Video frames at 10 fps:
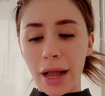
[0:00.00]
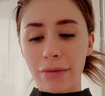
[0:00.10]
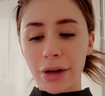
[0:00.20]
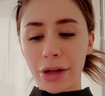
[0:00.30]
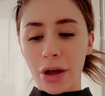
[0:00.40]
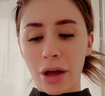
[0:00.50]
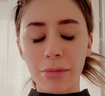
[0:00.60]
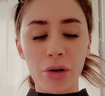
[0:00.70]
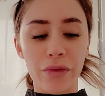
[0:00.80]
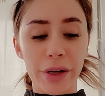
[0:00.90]

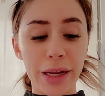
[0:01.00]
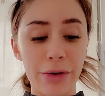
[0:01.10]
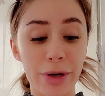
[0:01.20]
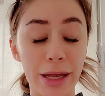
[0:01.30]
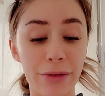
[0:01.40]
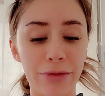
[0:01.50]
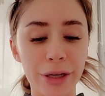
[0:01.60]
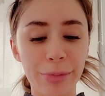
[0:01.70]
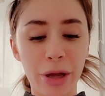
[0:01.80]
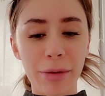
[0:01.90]
Evercalm Overnight Recovery
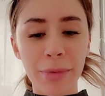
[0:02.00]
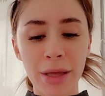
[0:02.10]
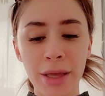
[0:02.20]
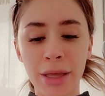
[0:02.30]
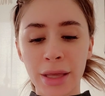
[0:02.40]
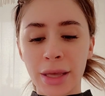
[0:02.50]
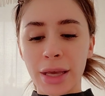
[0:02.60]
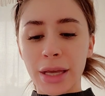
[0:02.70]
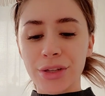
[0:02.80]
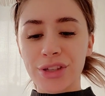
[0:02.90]
Balm
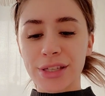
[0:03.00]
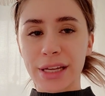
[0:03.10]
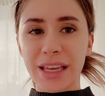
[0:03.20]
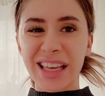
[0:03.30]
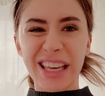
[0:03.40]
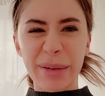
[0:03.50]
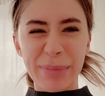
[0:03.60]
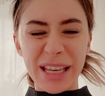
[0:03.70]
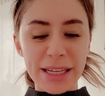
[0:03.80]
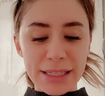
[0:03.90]
and just taking like a
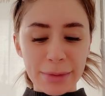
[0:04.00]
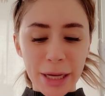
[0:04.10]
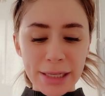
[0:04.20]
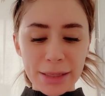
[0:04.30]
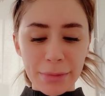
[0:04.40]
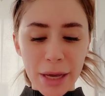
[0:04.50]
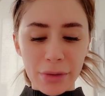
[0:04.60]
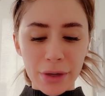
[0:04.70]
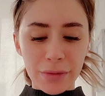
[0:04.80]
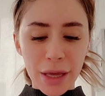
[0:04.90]
pea-sized
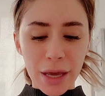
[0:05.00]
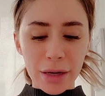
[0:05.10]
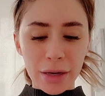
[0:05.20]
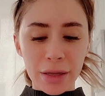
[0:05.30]
amount of that.